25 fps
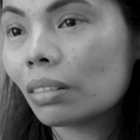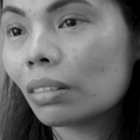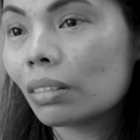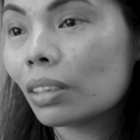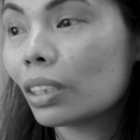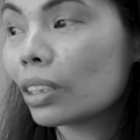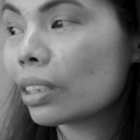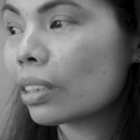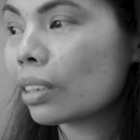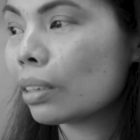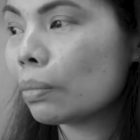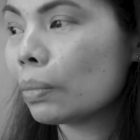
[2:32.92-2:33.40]

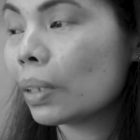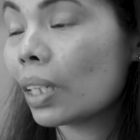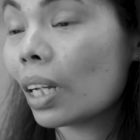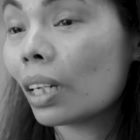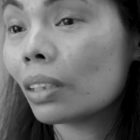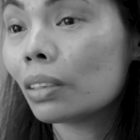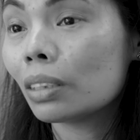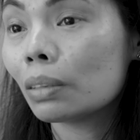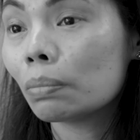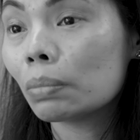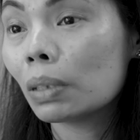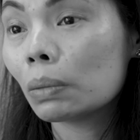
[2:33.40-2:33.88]
Discriminate
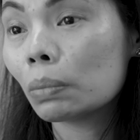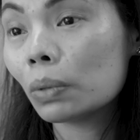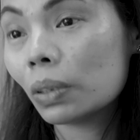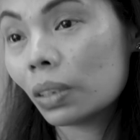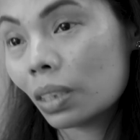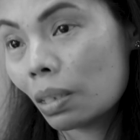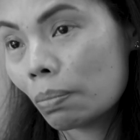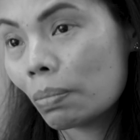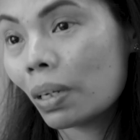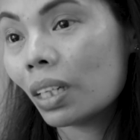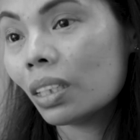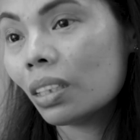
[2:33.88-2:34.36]
other people
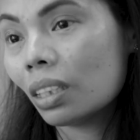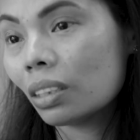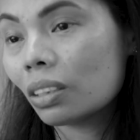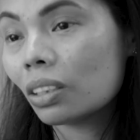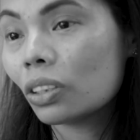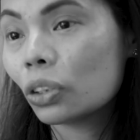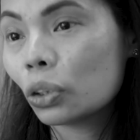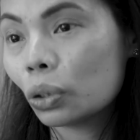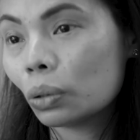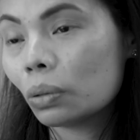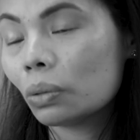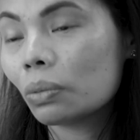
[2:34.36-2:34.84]
is a bad
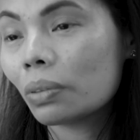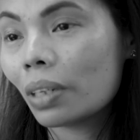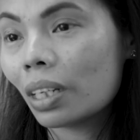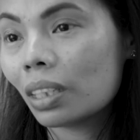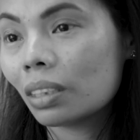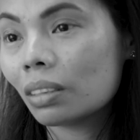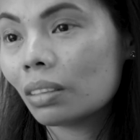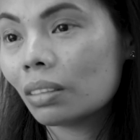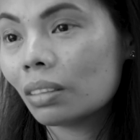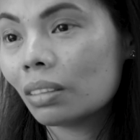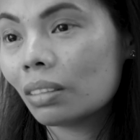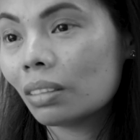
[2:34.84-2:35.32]
attitude, right?
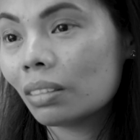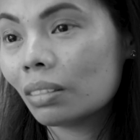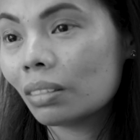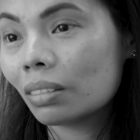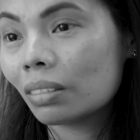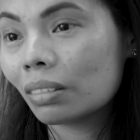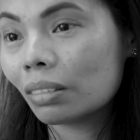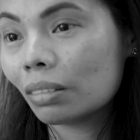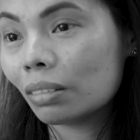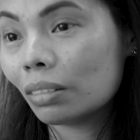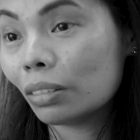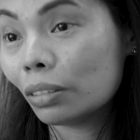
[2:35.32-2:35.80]

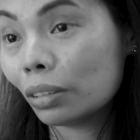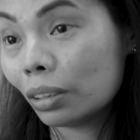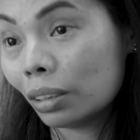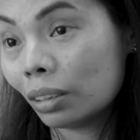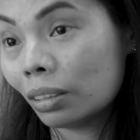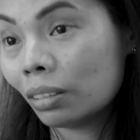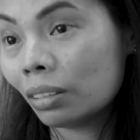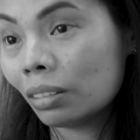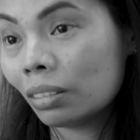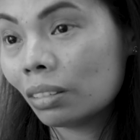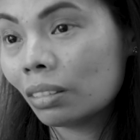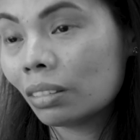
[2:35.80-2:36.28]

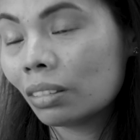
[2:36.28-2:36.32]
Also,